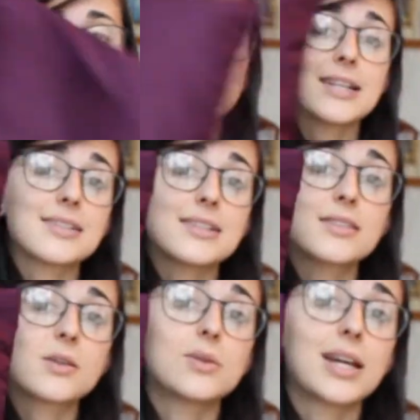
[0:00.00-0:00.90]
So yes, it's
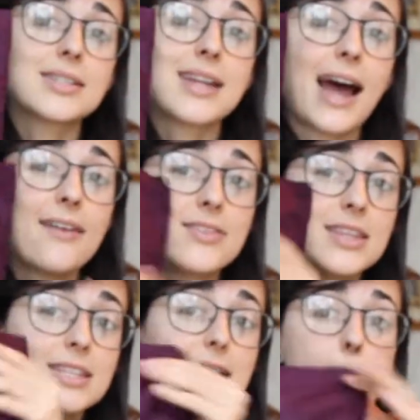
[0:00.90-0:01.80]
so nice to
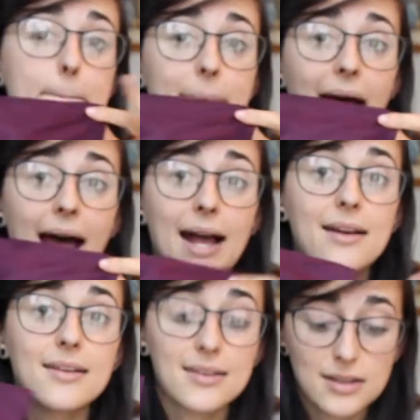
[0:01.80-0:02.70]
have this
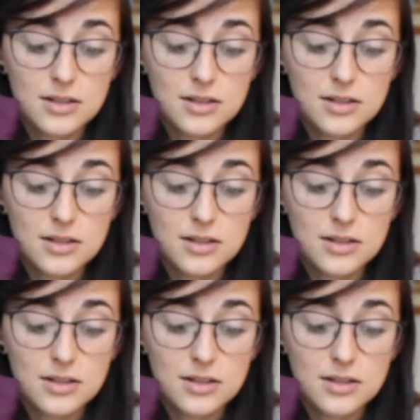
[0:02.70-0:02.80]
bag